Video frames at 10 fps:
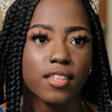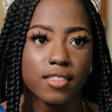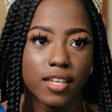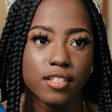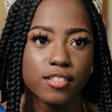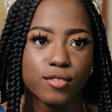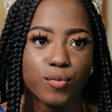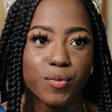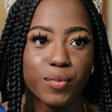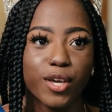this
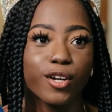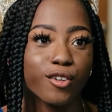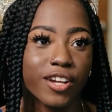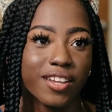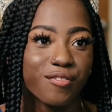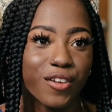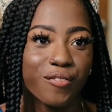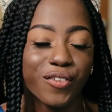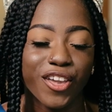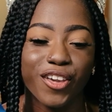would be a great fit
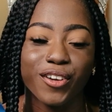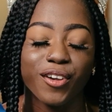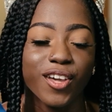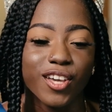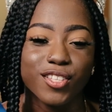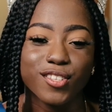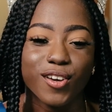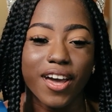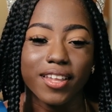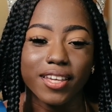for you. So
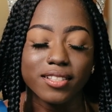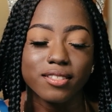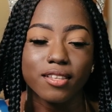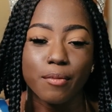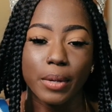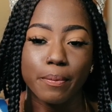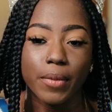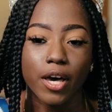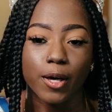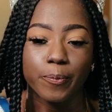I like to tell my
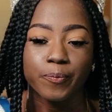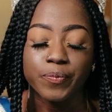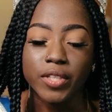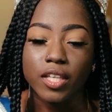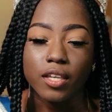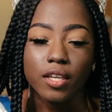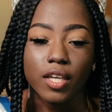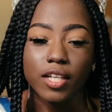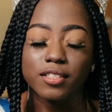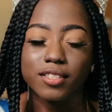mom,
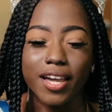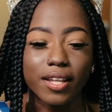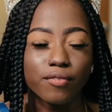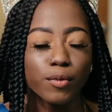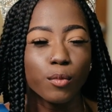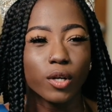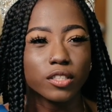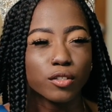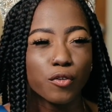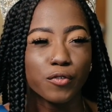it's not even more
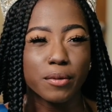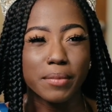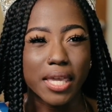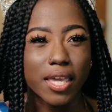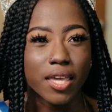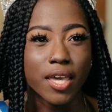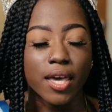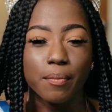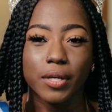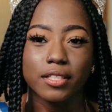so for me,
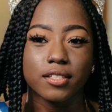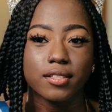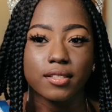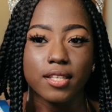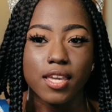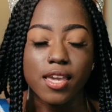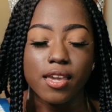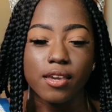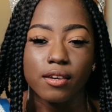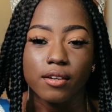but to
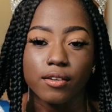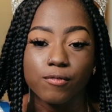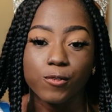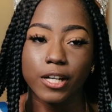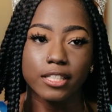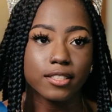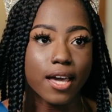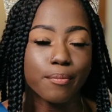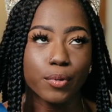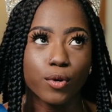see, for
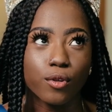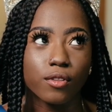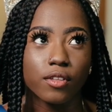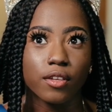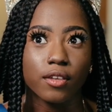example,